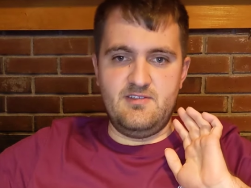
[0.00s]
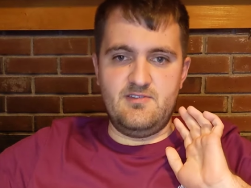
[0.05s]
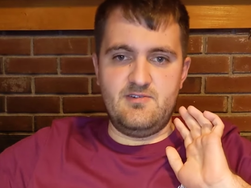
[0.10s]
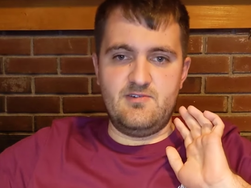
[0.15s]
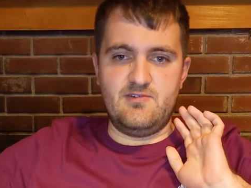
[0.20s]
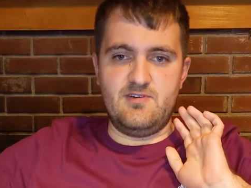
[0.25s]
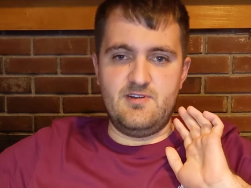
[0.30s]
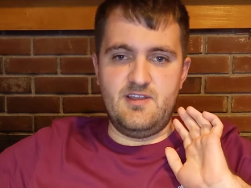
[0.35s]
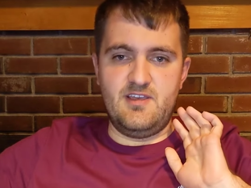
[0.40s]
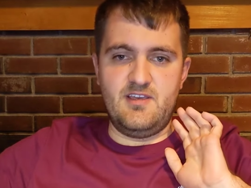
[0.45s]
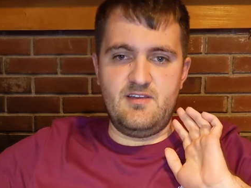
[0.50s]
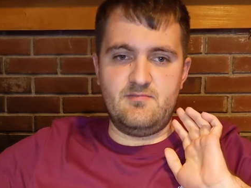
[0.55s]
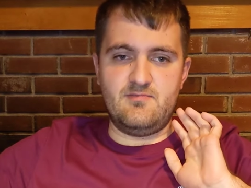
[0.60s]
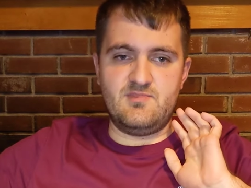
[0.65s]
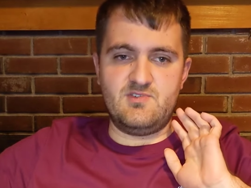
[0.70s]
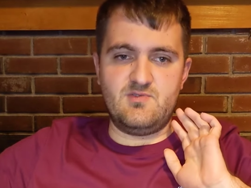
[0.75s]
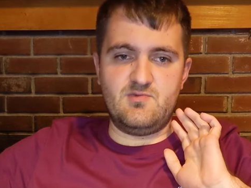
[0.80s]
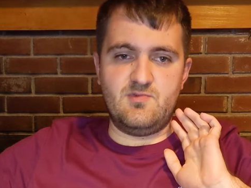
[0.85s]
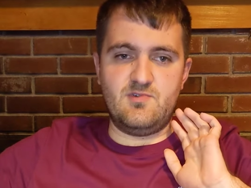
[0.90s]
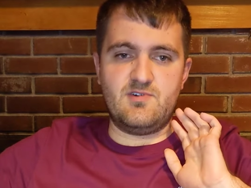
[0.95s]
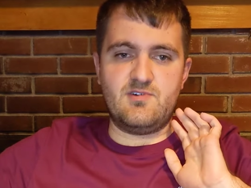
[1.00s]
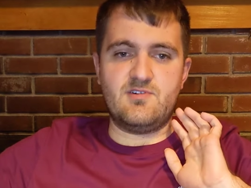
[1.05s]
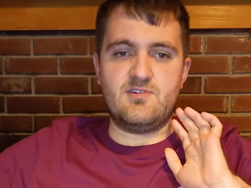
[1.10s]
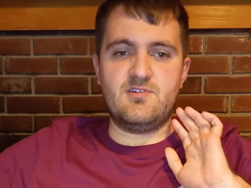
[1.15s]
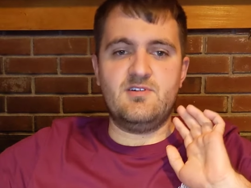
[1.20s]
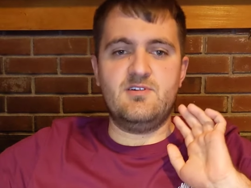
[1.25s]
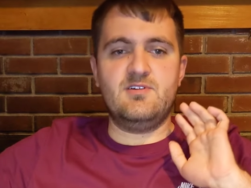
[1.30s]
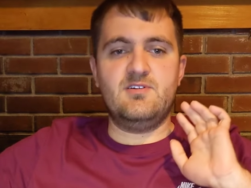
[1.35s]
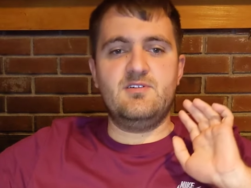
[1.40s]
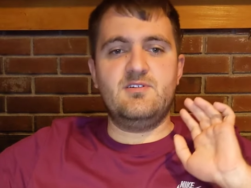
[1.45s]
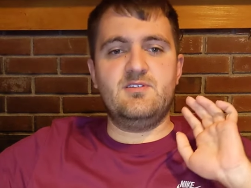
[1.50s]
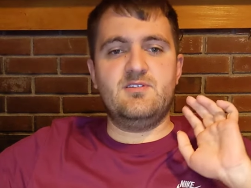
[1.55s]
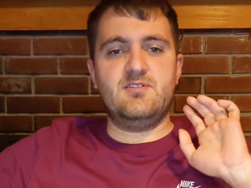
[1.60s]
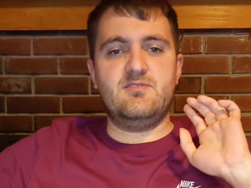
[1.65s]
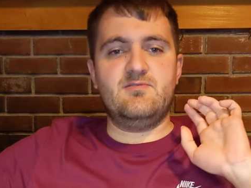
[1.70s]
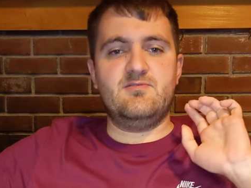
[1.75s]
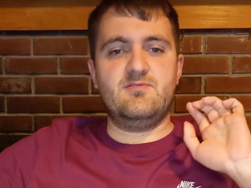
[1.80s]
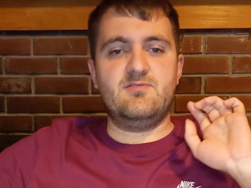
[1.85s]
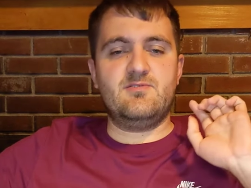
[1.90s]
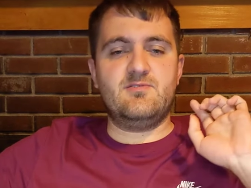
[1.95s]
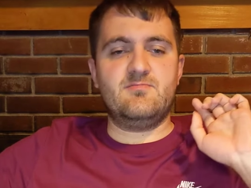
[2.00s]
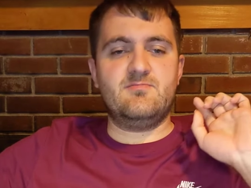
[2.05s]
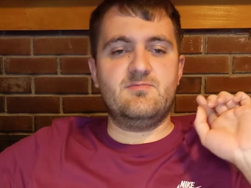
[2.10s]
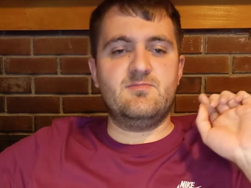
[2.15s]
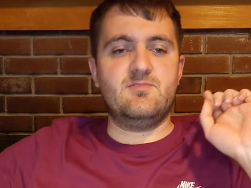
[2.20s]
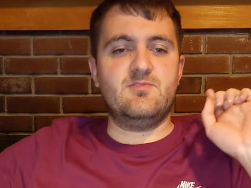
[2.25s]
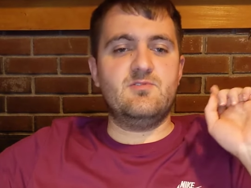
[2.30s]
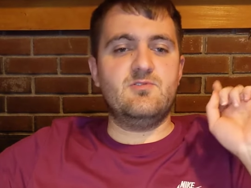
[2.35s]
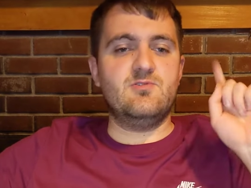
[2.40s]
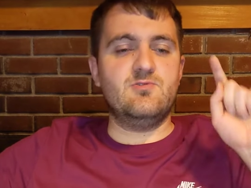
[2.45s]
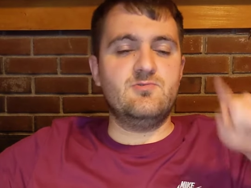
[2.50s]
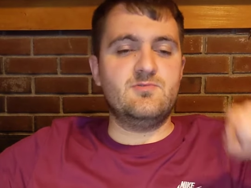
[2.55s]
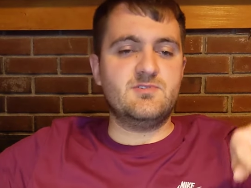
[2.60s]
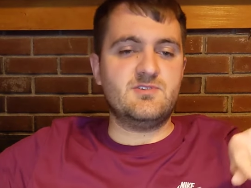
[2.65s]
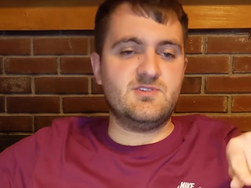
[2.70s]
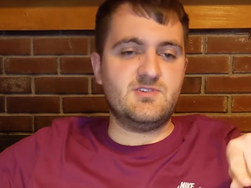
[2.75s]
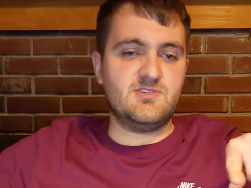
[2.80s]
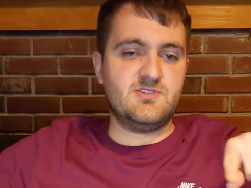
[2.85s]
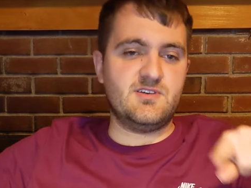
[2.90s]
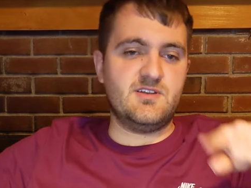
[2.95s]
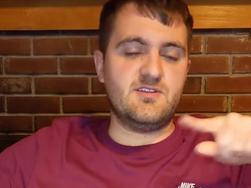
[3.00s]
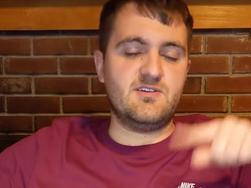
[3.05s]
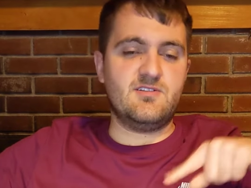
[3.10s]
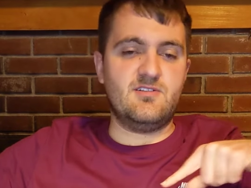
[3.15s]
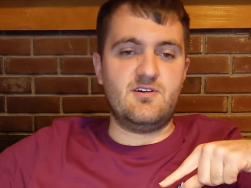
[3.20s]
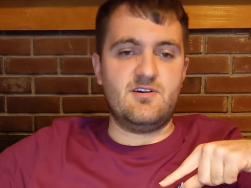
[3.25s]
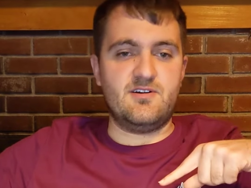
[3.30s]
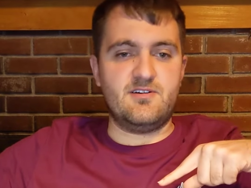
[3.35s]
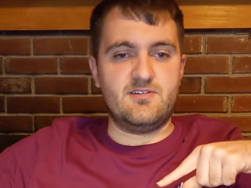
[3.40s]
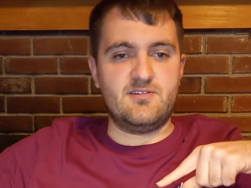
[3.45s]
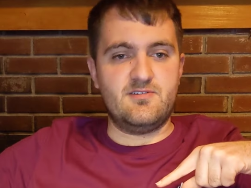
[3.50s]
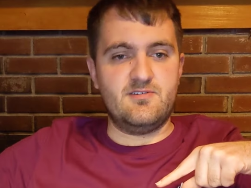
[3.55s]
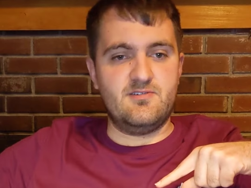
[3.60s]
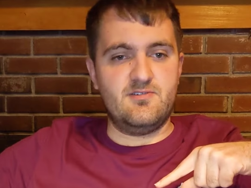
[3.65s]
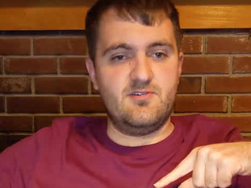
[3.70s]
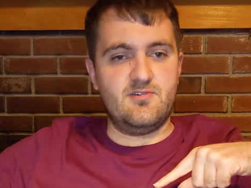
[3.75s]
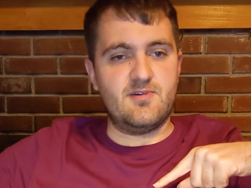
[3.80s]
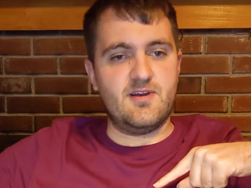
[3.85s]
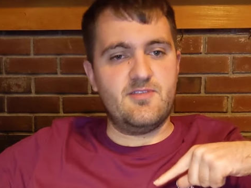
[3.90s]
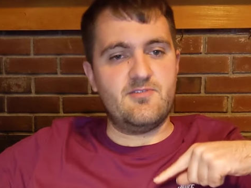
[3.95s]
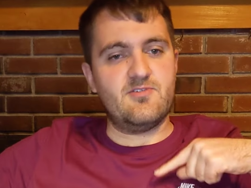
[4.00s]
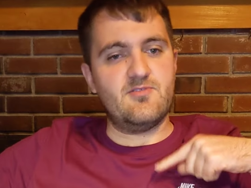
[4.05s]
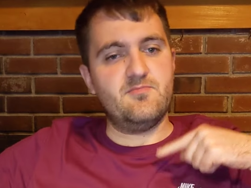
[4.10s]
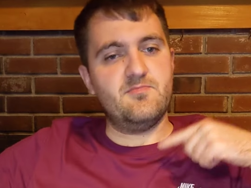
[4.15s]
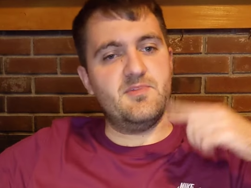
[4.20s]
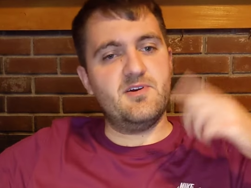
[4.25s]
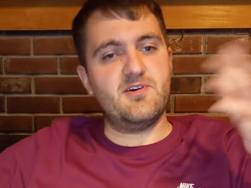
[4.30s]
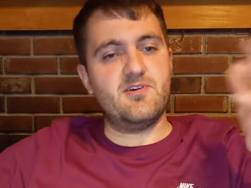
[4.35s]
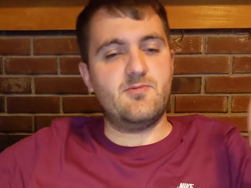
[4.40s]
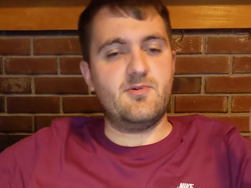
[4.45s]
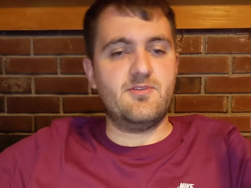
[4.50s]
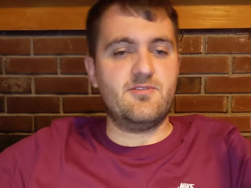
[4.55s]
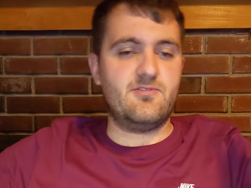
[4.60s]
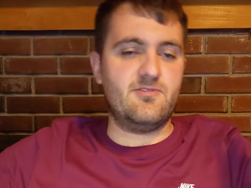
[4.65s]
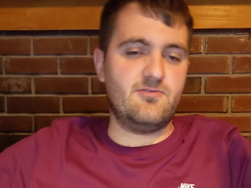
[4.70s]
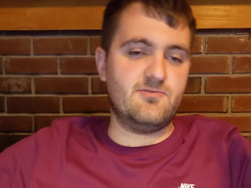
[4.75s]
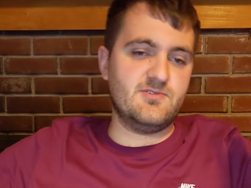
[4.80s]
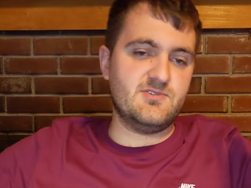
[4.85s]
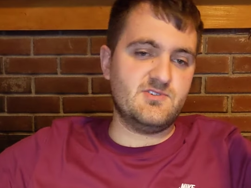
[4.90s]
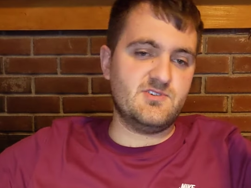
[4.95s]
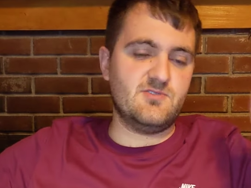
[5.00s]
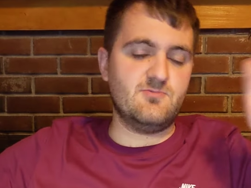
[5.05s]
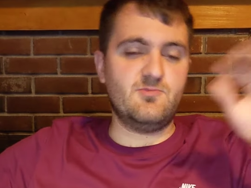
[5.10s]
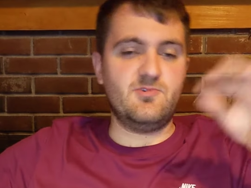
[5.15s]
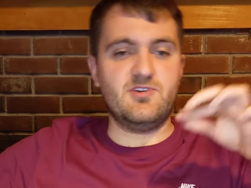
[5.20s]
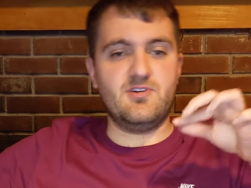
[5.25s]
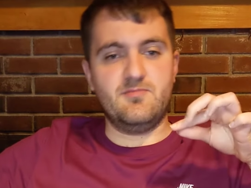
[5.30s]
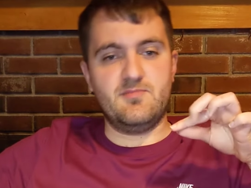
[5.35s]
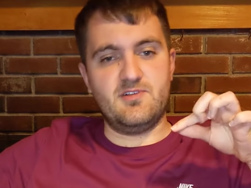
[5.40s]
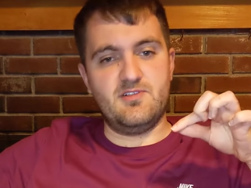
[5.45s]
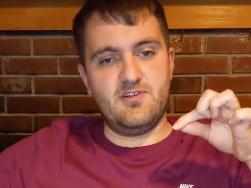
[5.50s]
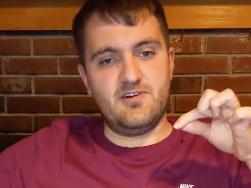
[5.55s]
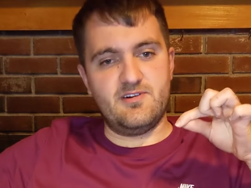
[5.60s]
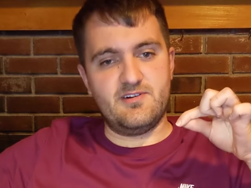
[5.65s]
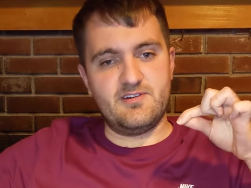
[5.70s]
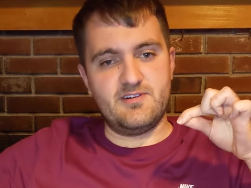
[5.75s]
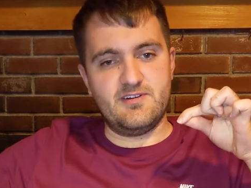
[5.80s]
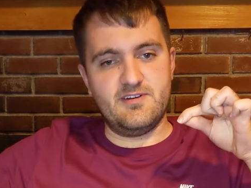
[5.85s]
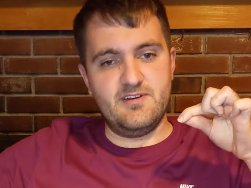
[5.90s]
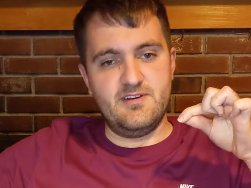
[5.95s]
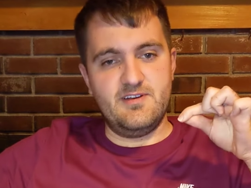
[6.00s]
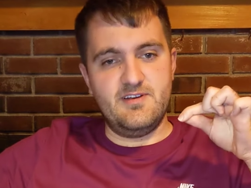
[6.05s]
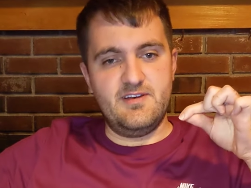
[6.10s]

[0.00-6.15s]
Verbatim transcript: Their names were their Lewis and Clark, or rather Meriwether Lewis and William Clark,